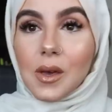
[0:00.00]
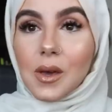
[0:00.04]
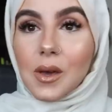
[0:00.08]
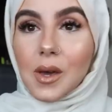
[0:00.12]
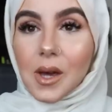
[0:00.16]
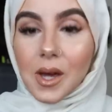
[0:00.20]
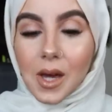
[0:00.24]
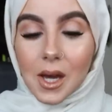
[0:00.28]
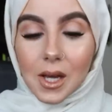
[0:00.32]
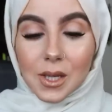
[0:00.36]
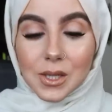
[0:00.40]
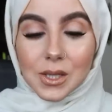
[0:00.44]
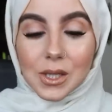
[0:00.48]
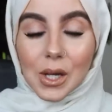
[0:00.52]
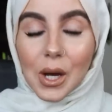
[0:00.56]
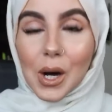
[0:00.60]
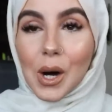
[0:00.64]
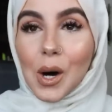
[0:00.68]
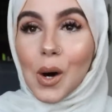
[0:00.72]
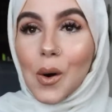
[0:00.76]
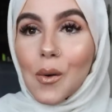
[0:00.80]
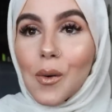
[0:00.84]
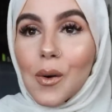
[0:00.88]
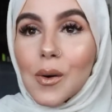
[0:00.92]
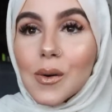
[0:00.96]
Okay,
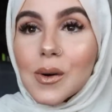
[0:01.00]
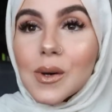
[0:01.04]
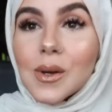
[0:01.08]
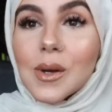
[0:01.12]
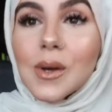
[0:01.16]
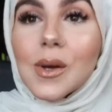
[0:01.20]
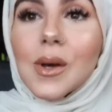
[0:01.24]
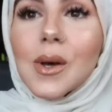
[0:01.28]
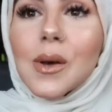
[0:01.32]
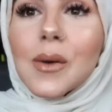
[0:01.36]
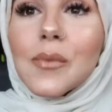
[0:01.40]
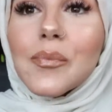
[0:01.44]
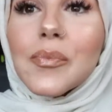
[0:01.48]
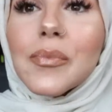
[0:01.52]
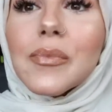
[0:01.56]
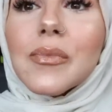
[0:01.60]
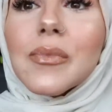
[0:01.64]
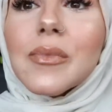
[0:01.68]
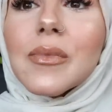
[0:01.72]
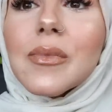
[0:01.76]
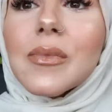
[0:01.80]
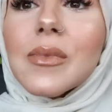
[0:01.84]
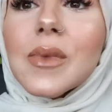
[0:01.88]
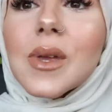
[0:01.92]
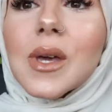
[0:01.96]
so
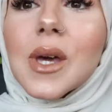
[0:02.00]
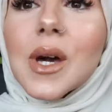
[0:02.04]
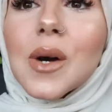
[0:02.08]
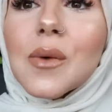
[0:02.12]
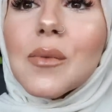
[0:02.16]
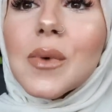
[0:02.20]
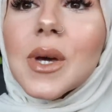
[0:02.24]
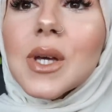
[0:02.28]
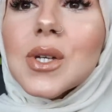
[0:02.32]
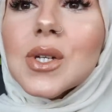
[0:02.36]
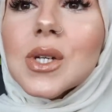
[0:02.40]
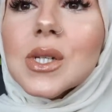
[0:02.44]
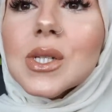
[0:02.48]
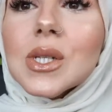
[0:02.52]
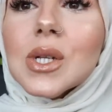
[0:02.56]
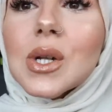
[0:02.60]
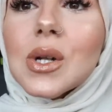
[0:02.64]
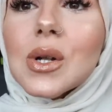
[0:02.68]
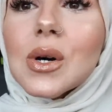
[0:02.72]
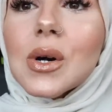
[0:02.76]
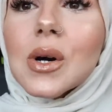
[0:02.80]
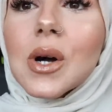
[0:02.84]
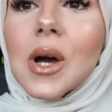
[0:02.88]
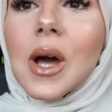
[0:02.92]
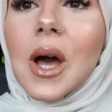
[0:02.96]
can we just
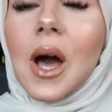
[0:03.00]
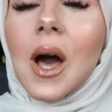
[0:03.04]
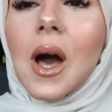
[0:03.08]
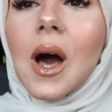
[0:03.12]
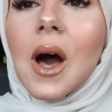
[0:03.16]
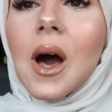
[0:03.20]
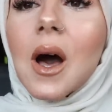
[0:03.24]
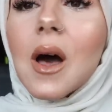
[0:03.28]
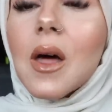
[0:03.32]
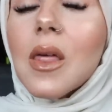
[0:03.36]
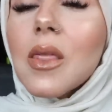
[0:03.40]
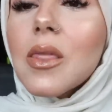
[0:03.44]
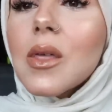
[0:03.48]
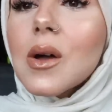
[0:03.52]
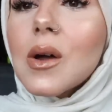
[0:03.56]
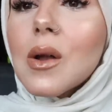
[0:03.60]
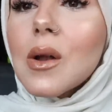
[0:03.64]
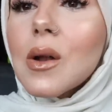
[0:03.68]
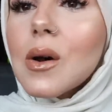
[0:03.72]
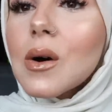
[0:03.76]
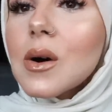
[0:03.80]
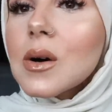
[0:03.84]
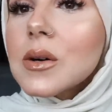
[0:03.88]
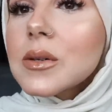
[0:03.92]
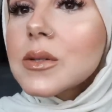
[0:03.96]
look at the
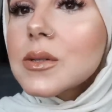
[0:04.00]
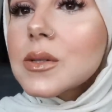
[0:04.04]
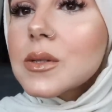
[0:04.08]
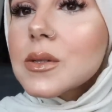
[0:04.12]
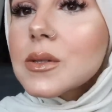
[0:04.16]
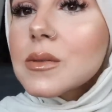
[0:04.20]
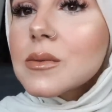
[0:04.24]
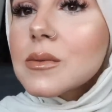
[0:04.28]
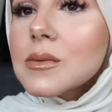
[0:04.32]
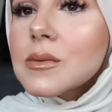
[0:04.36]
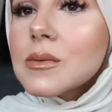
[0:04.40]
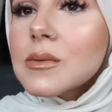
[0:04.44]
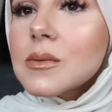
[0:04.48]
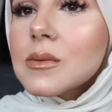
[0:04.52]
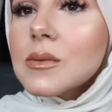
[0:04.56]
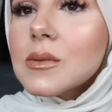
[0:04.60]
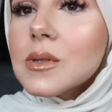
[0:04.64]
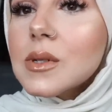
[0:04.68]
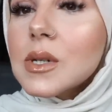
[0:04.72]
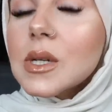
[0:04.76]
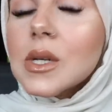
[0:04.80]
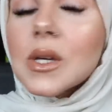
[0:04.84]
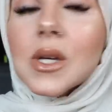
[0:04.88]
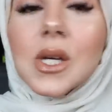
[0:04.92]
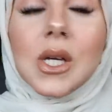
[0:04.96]
gloss?
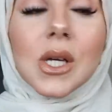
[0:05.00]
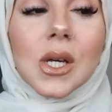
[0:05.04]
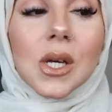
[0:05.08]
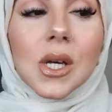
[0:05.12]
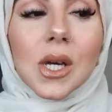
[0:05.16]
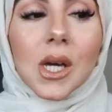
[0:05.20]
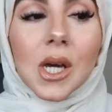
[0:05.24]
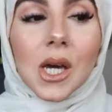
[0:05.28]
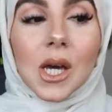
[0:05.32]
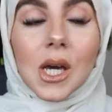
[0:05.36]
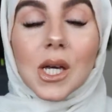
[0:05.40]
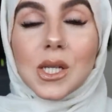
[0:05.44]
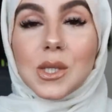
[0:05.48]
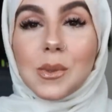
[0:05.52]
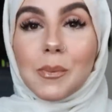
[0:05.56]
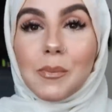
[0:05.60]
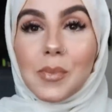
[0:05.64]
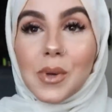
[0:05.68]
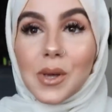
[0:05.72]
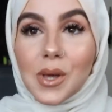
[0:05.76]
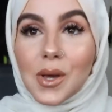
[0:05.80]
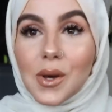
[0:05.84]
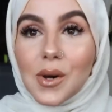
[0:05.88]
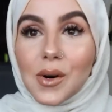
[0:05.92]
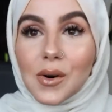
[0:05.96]
It is
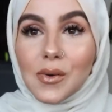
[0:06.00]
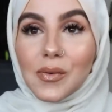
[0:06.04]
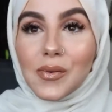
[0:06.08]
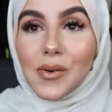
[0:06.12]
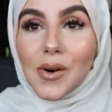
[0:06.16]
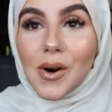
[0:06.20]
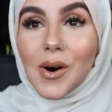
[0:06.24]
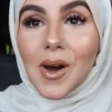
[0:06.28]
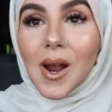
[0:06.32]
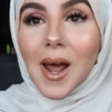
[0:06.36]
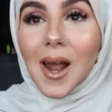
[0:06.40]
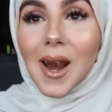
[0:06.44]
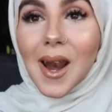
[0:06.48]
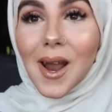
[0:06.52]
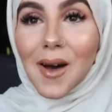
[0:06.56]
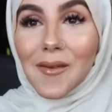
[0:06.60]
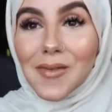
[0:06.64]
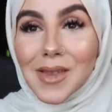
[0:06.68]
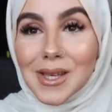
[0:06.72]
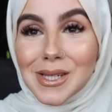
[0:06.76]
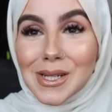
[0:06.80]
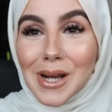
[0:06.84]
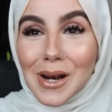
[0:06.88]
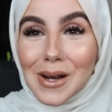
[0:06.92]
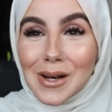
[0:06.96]
beautiful. I love
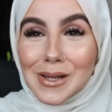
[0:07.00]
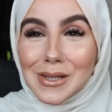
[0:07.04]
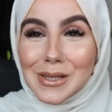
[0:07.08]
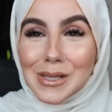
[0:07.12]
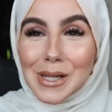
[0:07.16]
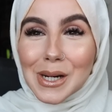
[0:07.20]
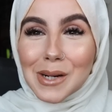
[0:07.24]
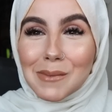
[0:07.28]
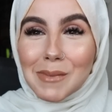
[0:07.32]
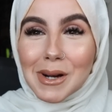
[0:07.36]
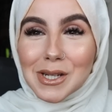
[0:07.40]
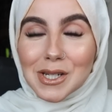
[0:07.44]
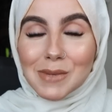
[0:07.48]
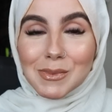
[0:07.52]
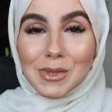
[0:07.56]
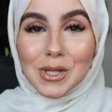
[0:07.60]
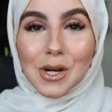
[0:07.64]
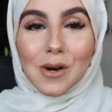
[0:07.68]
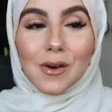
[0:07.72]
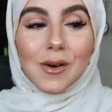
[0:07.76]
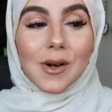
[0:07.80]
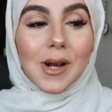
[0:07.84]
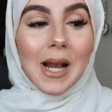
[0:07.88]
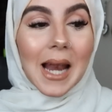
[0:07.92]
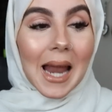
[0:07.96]
this gloss so much. I'm
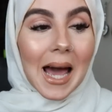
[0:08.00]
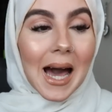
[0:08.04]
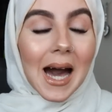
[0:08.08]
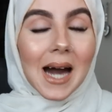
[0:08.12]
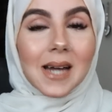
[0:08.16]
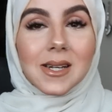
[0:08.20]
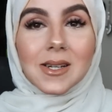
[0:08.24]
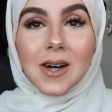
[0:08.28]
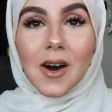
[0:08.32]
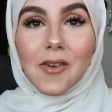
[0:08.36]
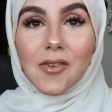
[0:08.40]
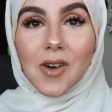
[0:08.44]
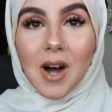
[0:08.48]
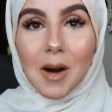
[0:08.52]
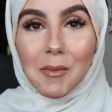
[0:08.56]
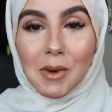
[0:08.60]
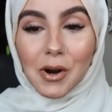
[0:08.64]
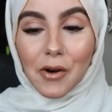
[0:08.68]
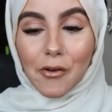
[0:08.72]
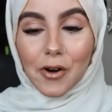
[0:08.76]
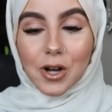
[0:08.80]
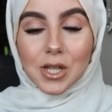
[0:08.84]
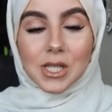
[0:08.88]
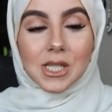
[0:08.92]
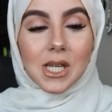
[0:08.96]
so glad I've come
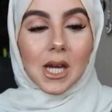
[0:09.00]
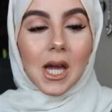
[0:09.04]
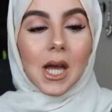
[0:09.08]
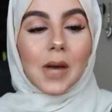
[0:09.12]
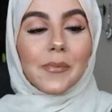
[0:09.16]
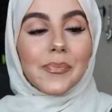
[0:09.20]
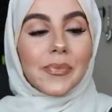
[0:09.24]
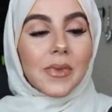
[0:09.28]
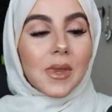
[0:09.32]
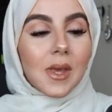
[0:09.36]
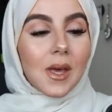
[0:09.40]
across it.